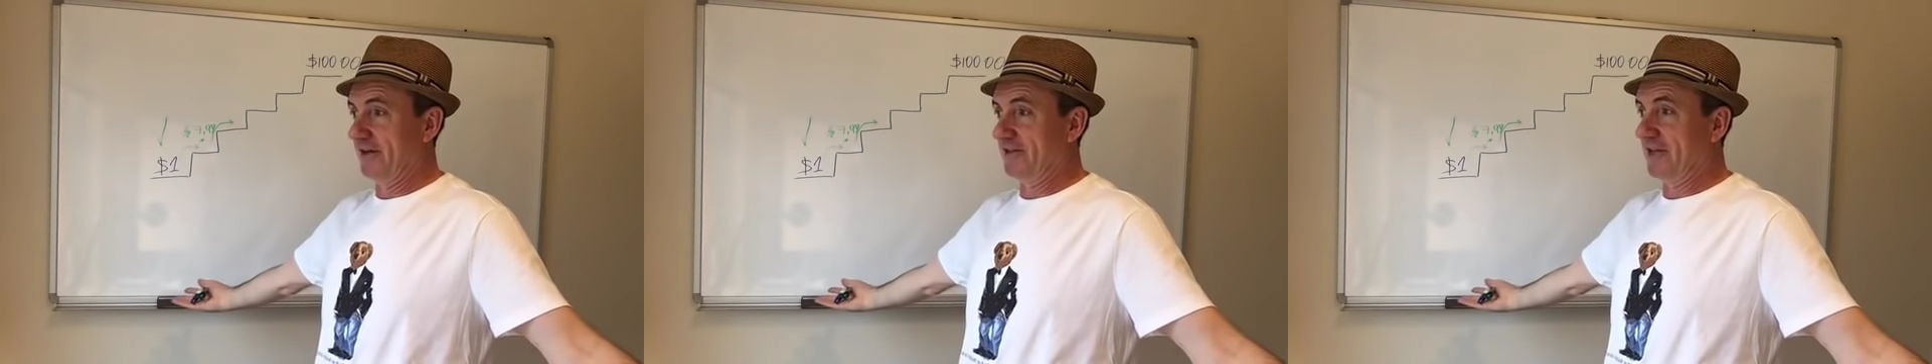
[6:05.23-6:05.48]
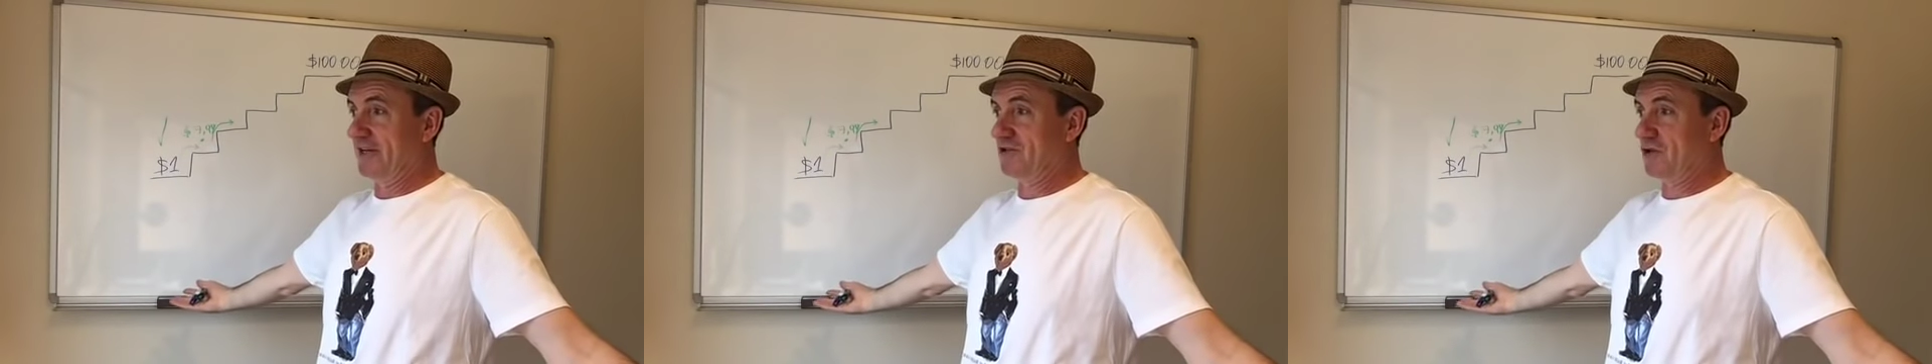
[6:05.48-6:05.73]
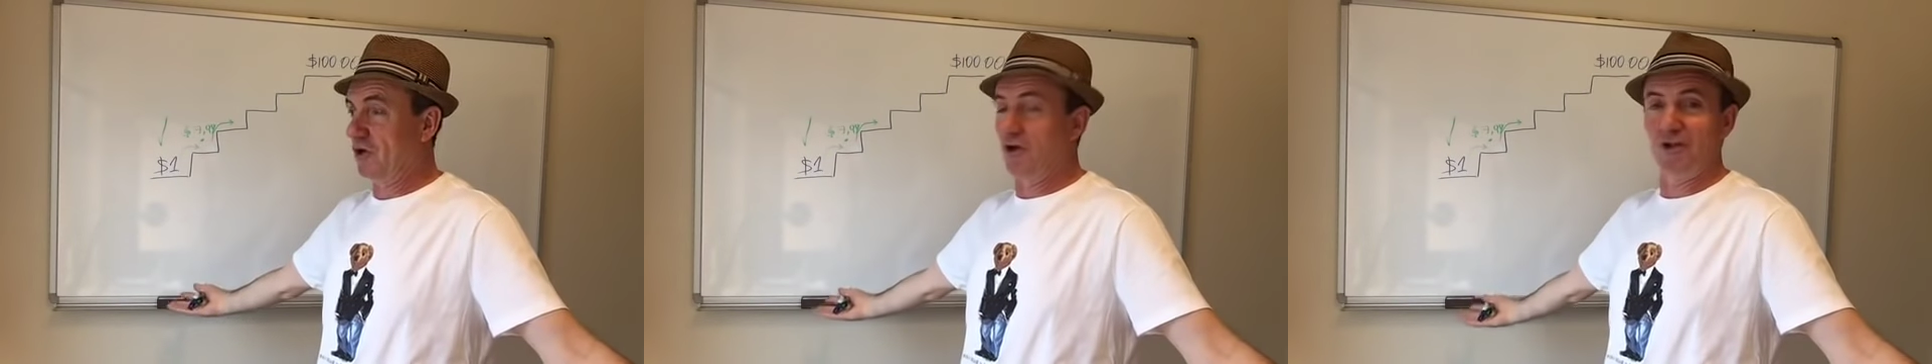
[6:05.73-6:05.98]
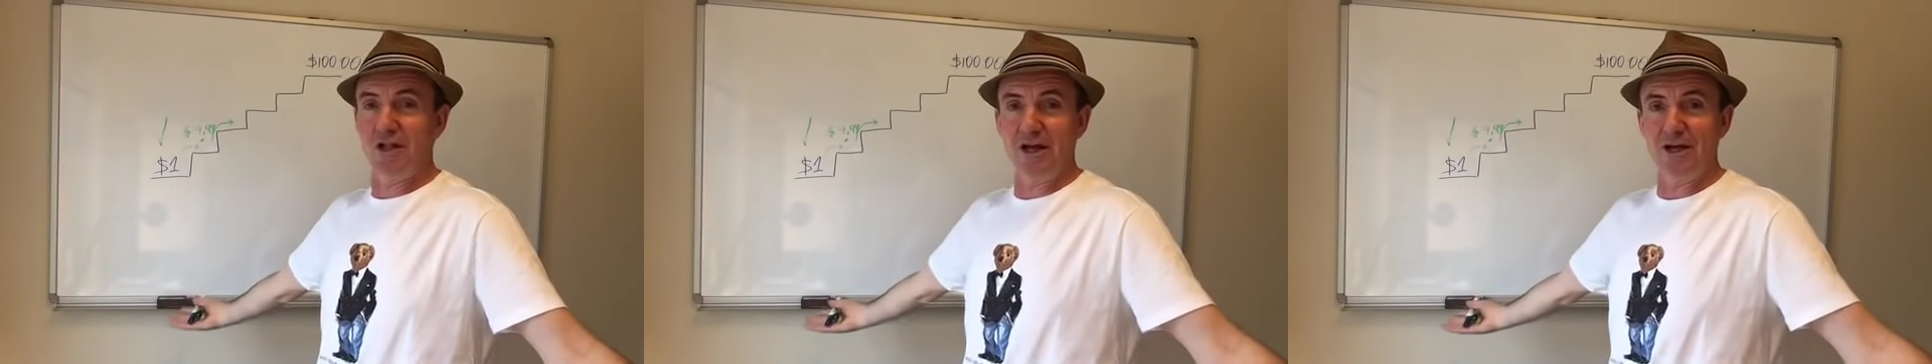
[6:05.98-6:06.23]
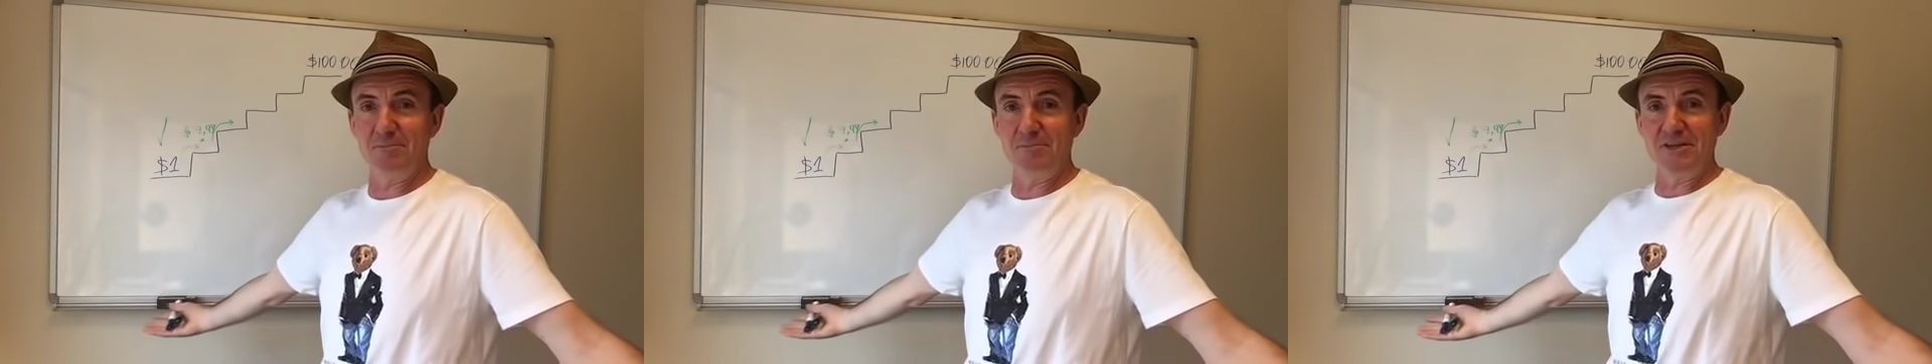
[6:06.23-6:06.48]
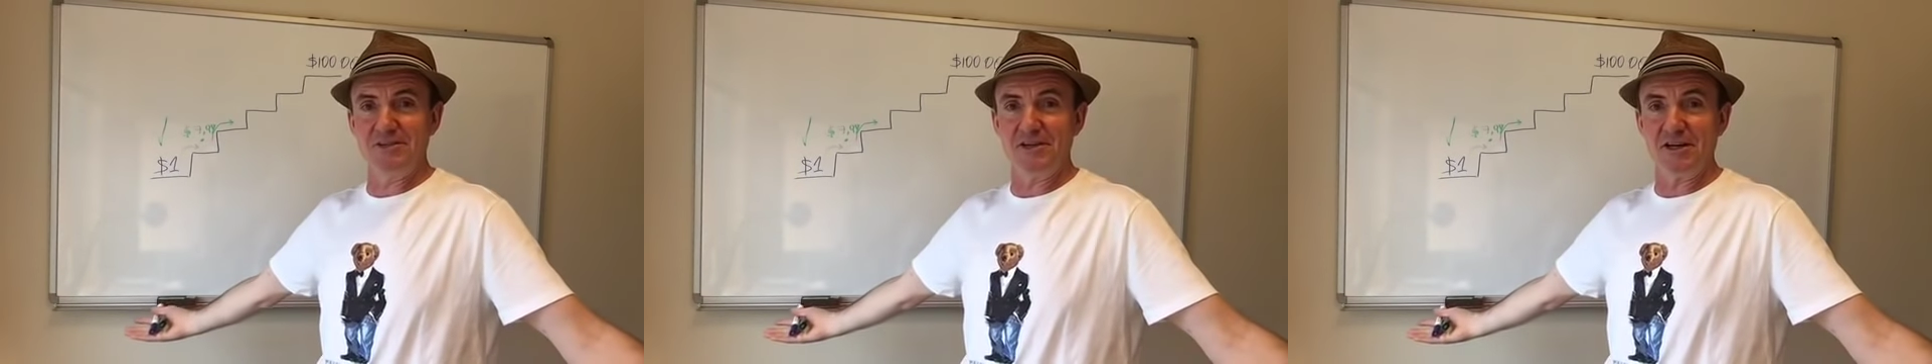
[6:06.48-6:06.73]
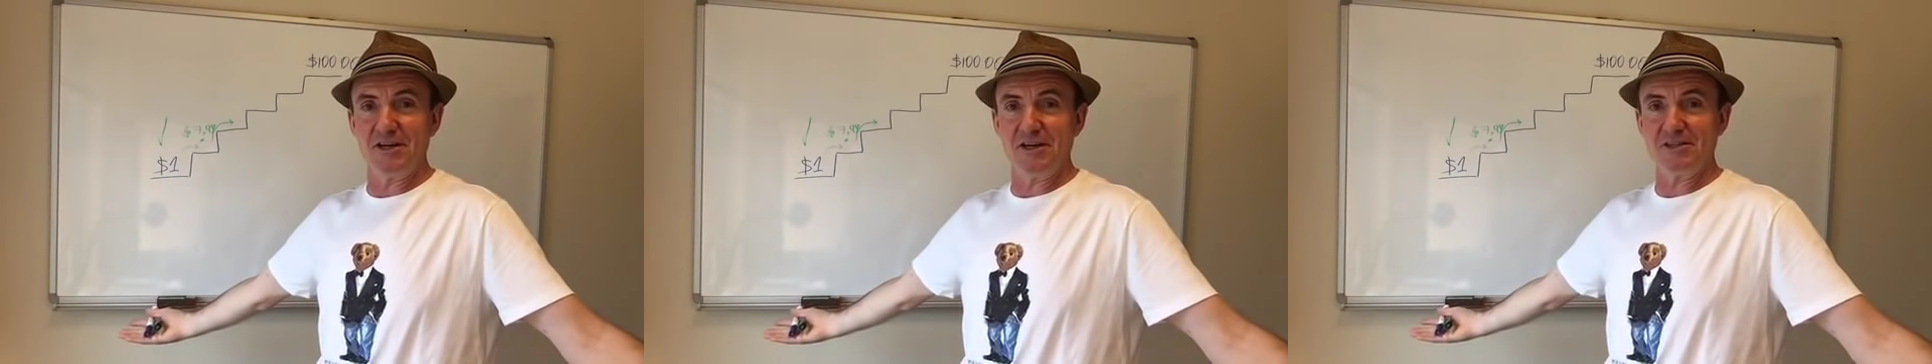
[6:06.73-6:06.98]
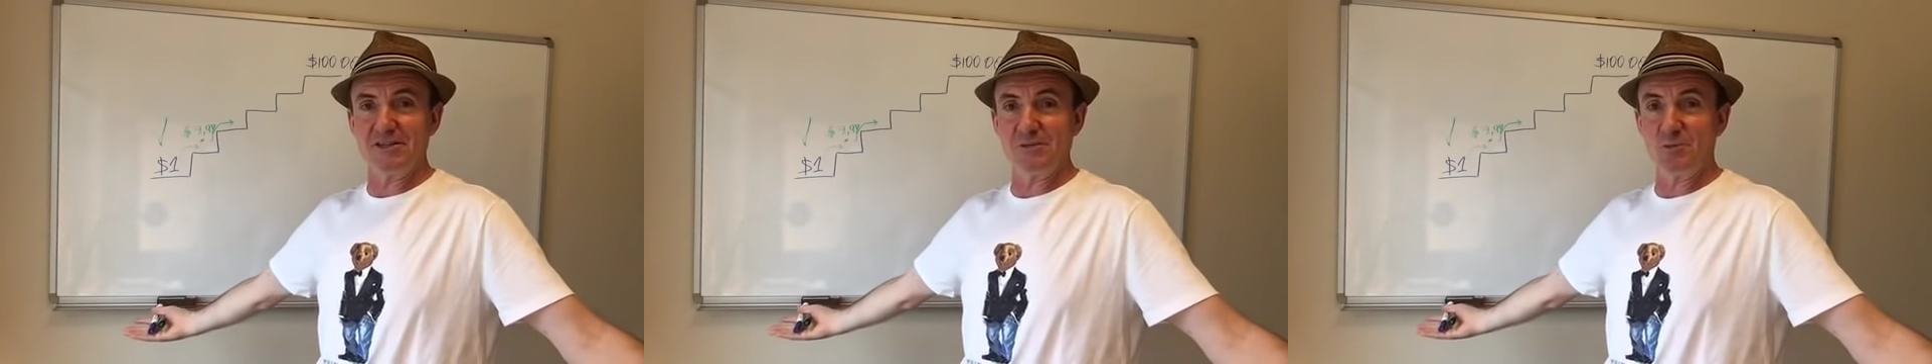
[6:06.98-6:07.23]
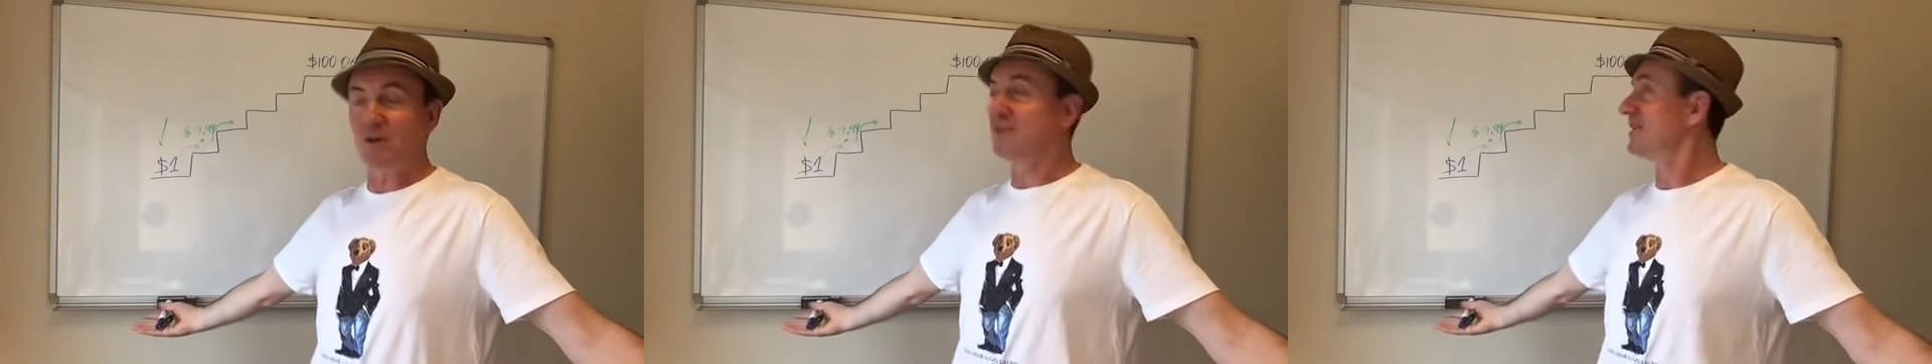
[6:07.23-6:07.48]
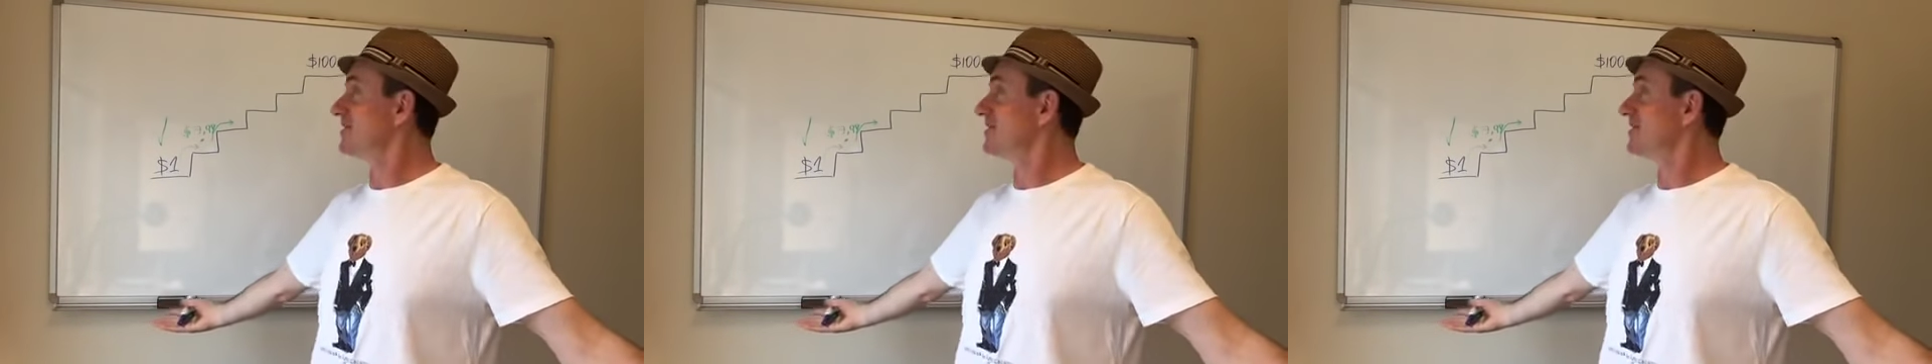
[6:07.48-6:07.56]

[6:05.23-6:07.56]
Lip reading: this online business. What